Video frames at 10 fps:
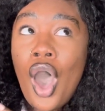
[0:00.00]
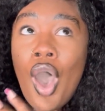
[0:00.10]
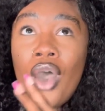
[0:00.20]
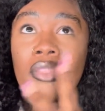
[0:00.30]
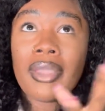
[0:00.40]

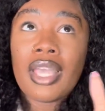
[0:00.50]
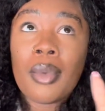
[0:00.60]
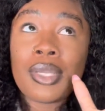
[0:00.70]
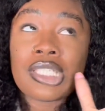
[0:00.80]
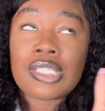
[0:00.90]
all the way
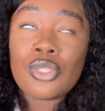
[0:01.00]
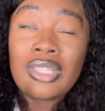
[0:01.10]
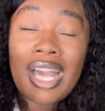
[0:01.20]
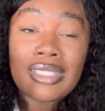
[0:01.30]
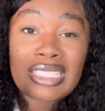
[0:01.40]
up into
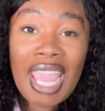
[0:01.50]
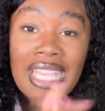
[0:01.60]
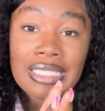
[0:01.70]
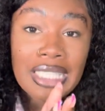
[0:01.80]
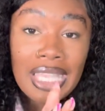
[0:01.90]

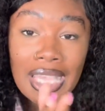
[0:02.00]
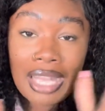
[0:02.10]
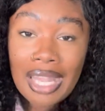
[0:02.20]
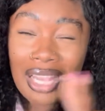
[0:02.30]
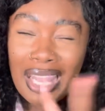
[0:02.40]

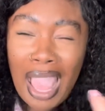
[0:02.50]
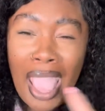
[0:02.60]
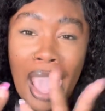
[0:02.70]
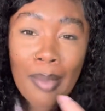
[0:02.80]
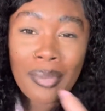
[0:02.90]
2018, and a
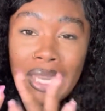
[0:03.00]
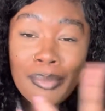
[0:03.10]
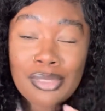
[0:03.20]
lot happened in